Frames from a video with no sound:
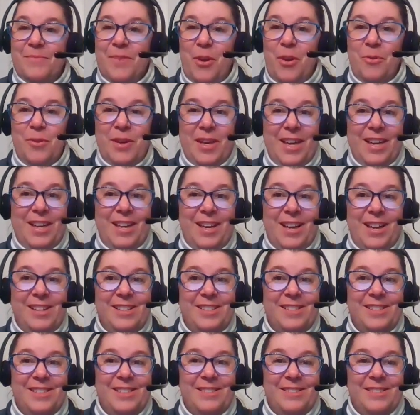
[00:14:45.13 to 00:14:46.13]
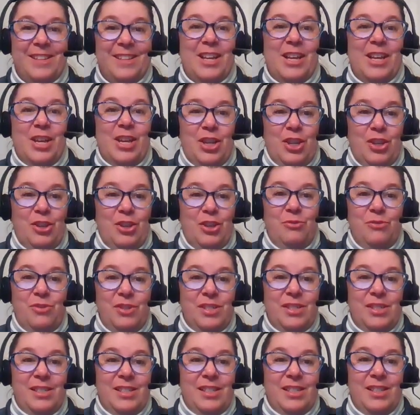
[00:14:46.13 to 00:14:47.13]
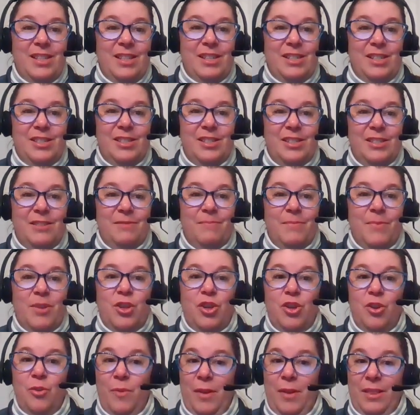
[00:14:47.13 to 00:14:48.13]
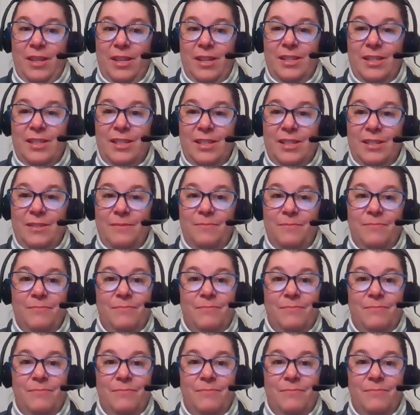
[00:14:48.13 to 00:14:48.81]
Okay, guys, you just did this. You read this.